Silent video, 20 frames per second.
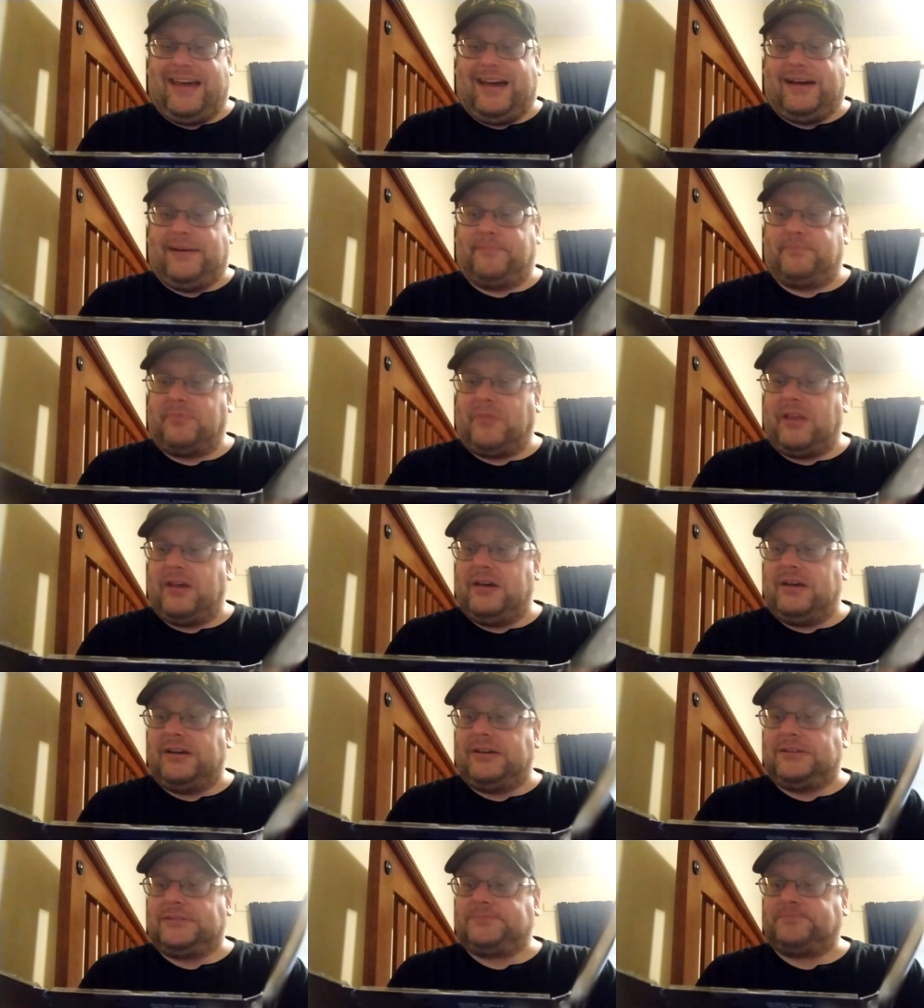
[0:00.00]
yeah,
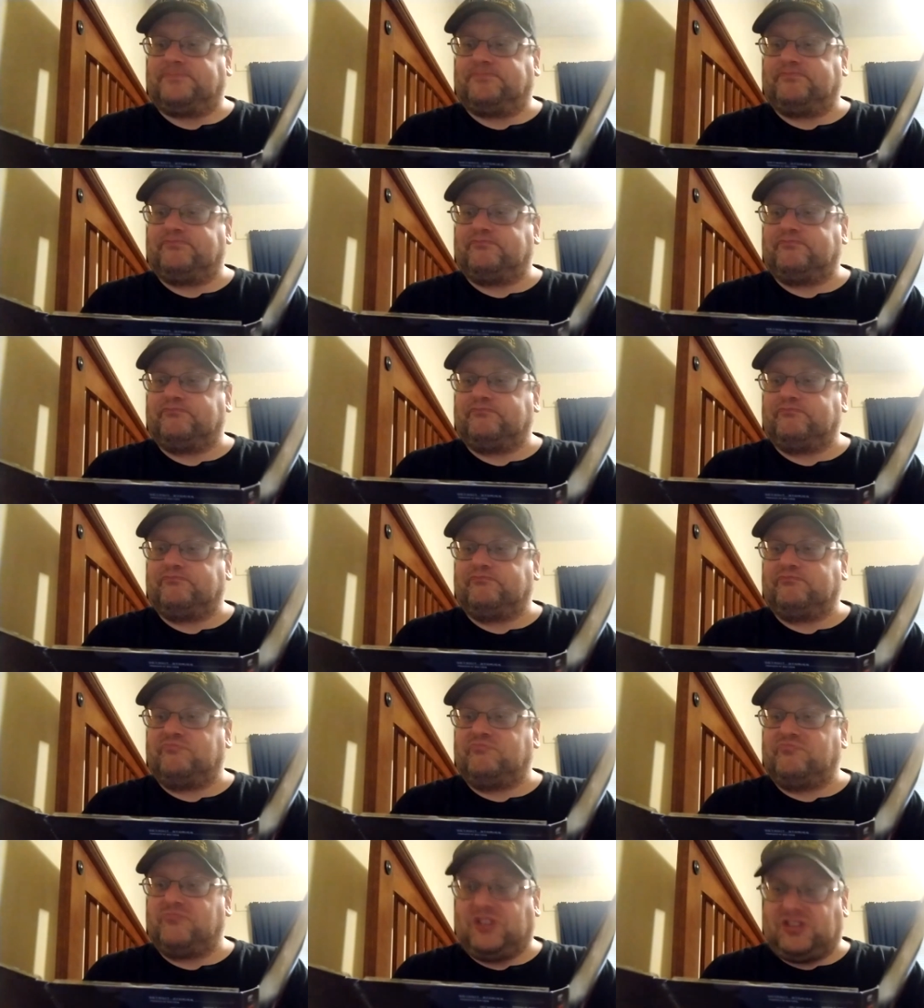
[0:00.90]
um,
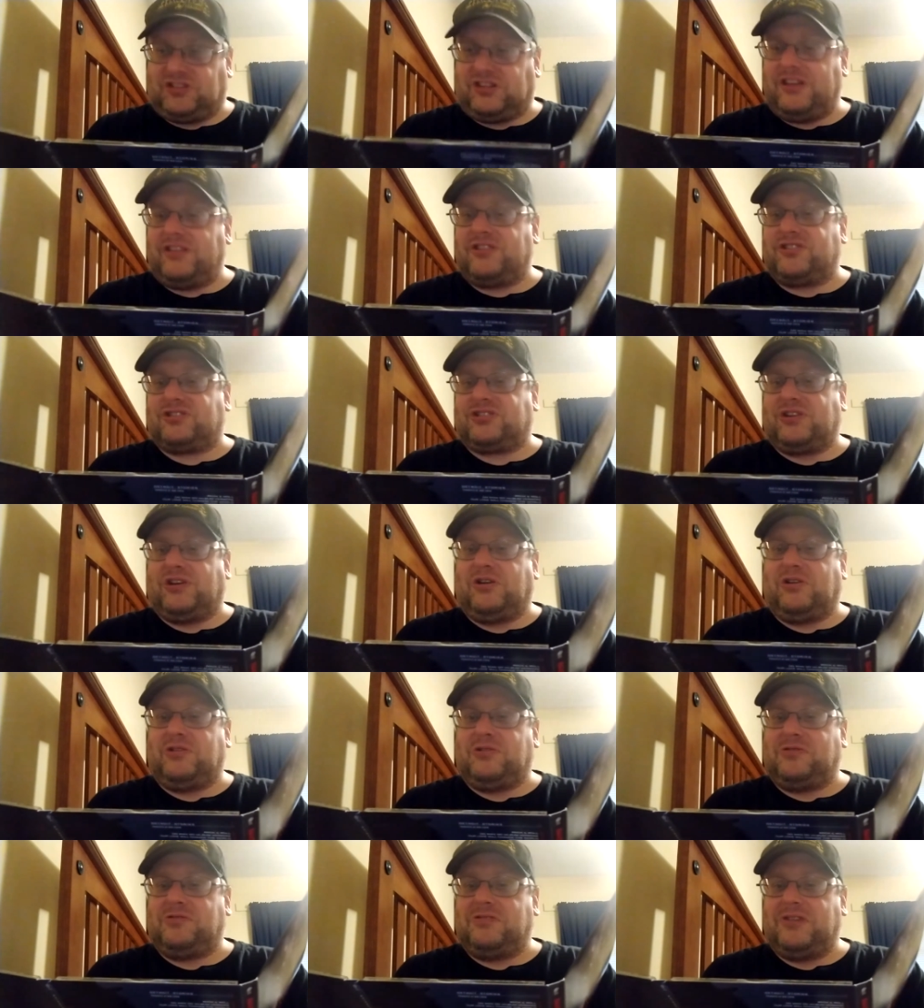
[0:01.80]
see the
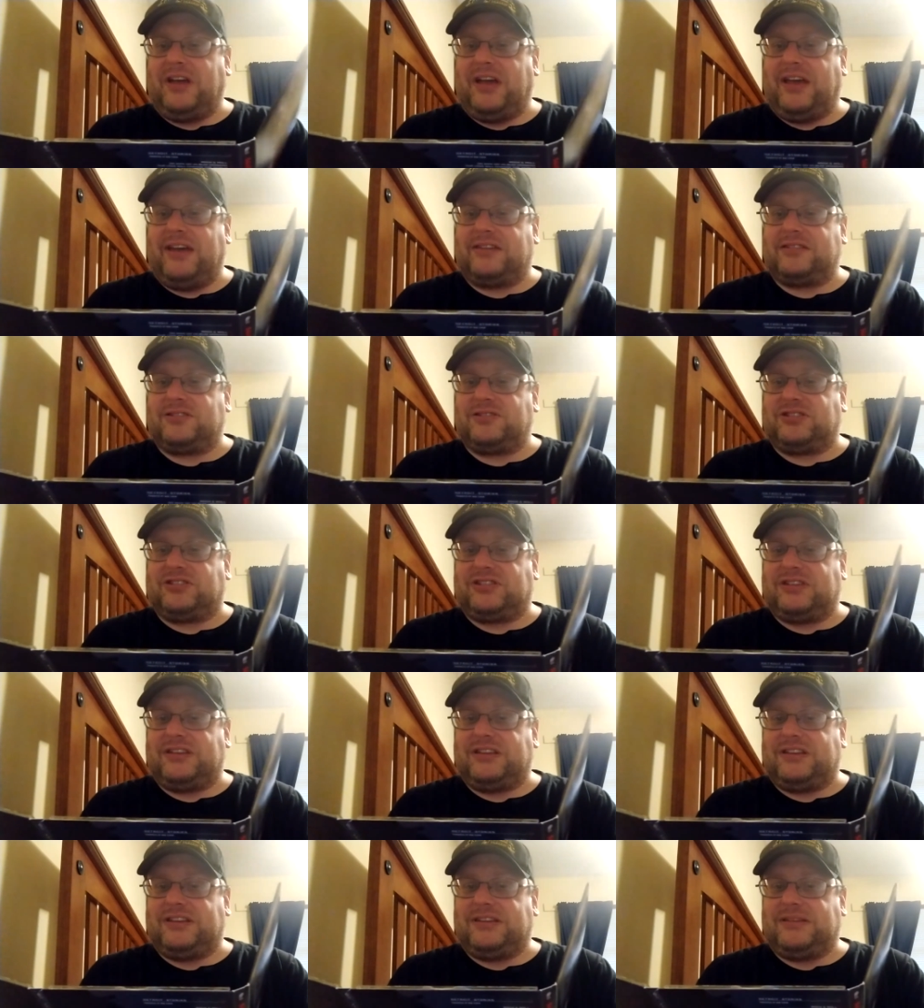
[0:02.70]
show and to
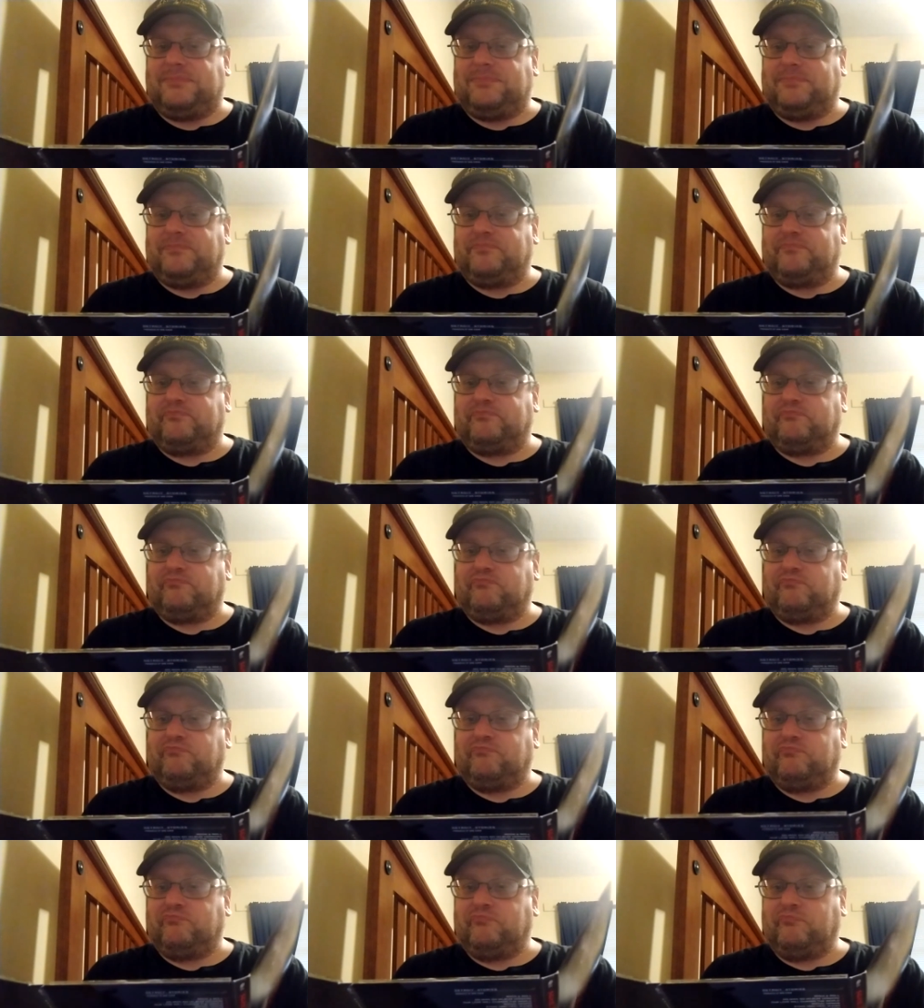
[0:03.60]
see
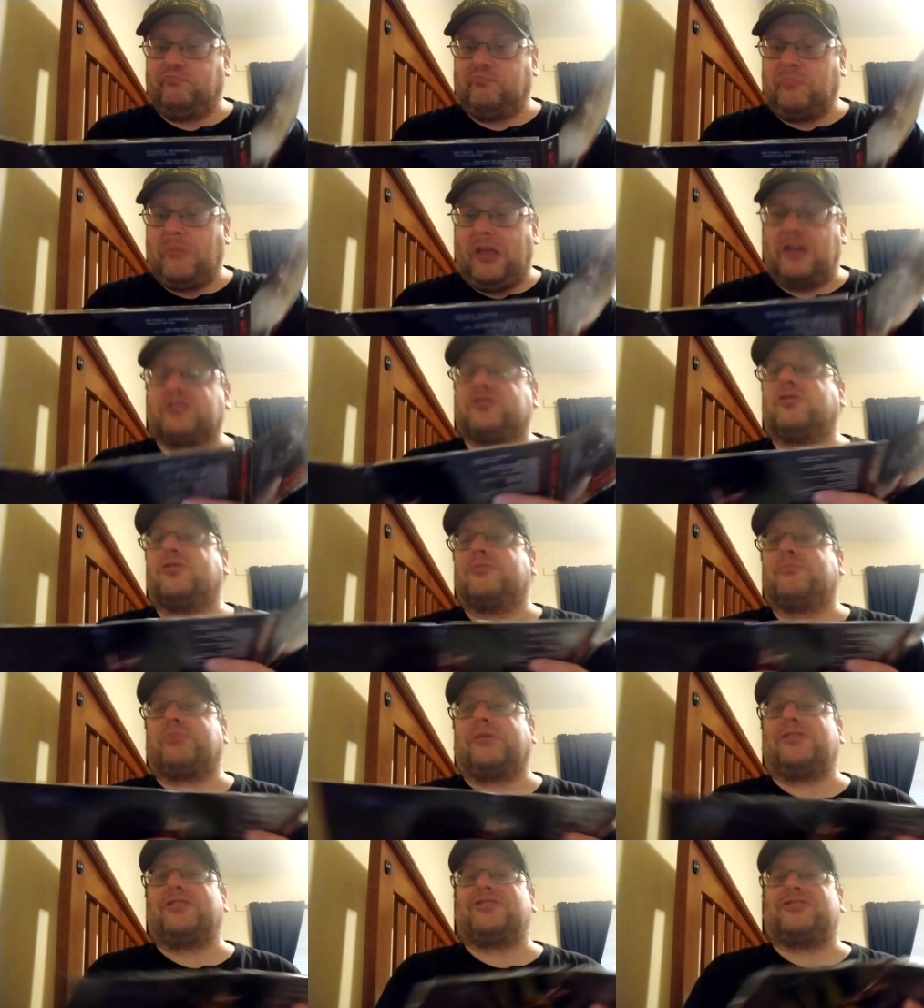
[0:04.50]
a
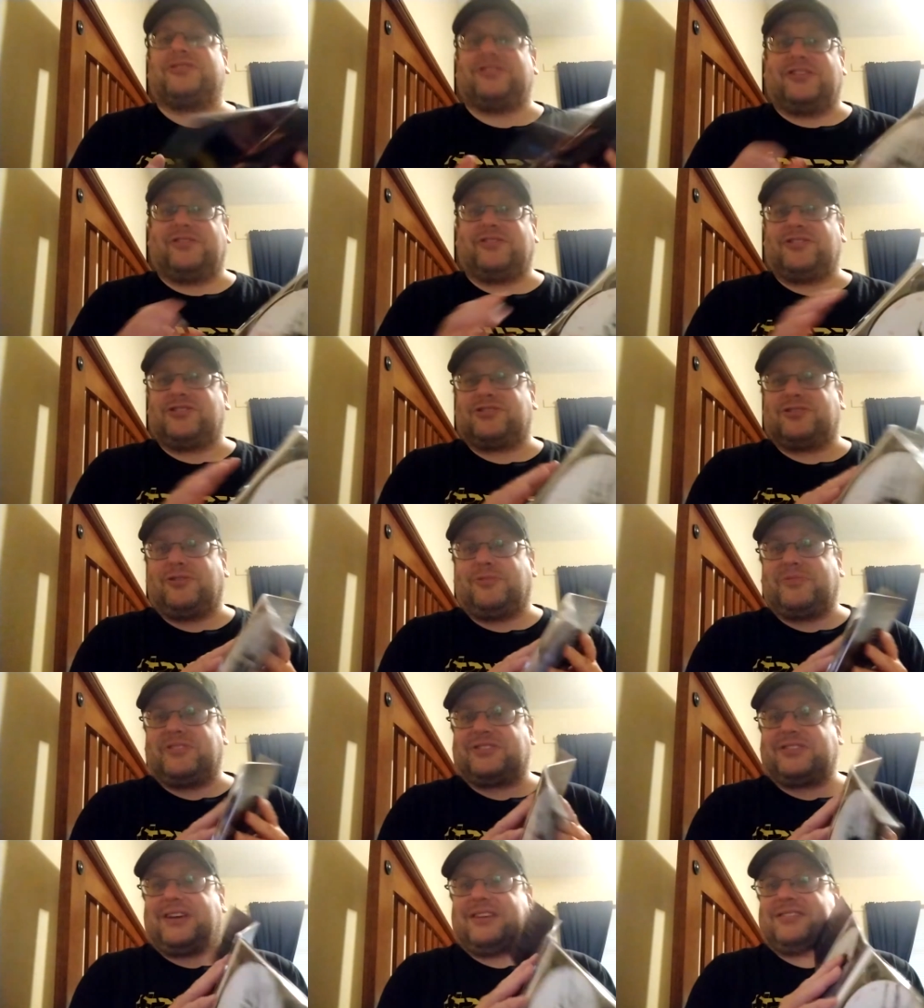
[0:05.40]
certain person in the show
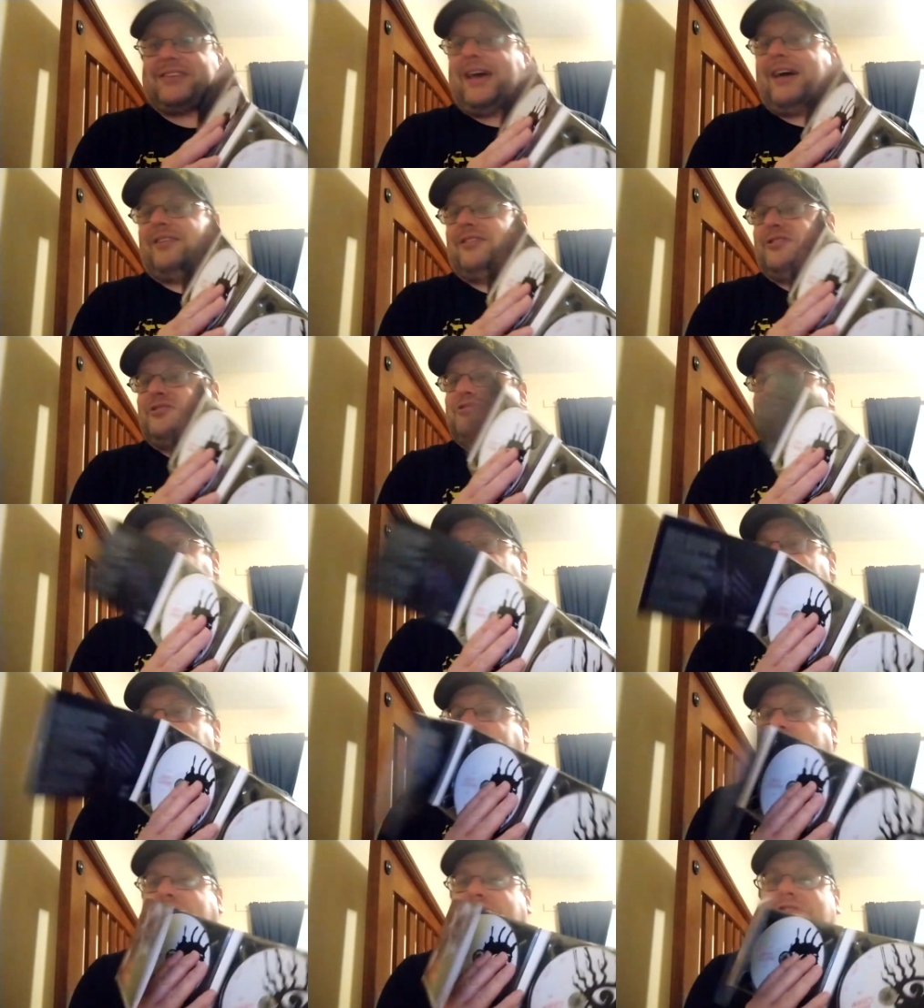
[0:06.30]
besides Alice
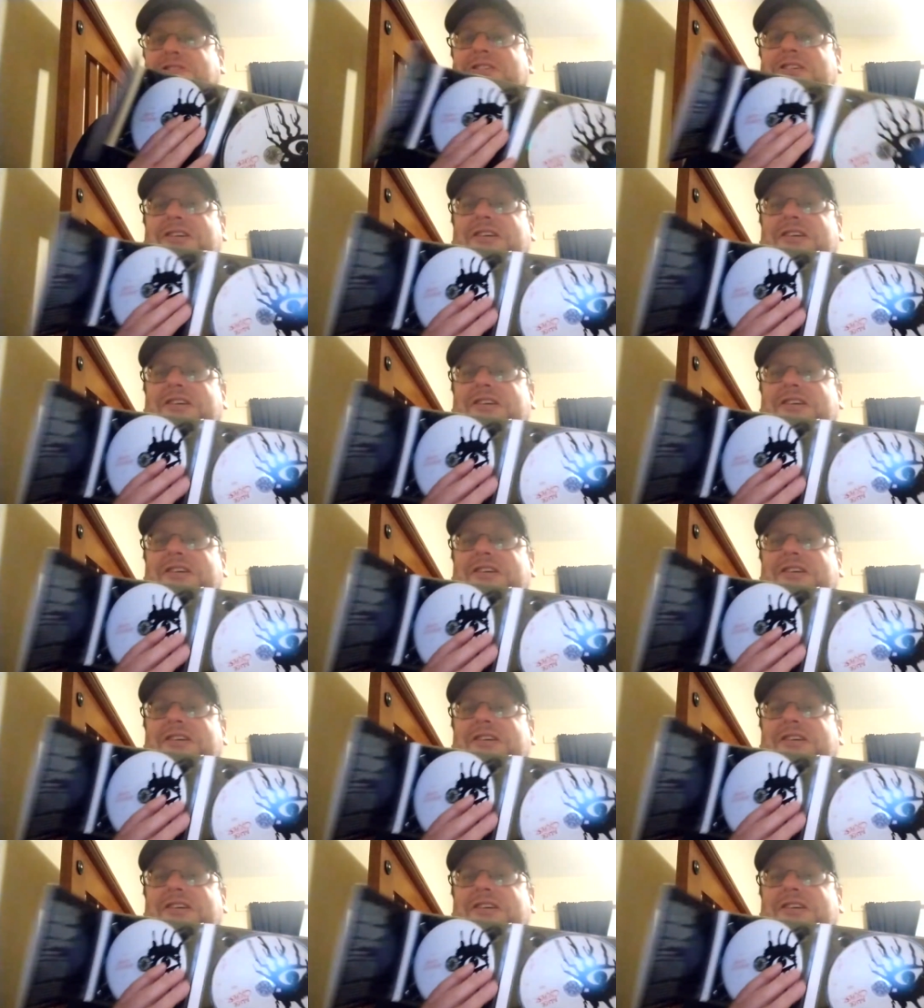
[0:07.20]
Cooper.